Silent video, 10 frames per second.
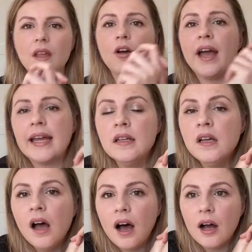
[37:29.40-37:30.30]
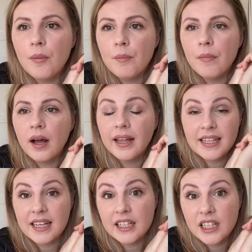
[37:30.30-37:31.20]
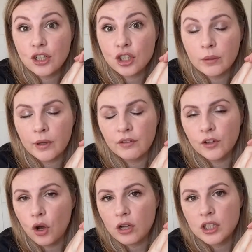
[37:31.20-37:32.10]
Okay, um, like I said, I did just upload a vlog,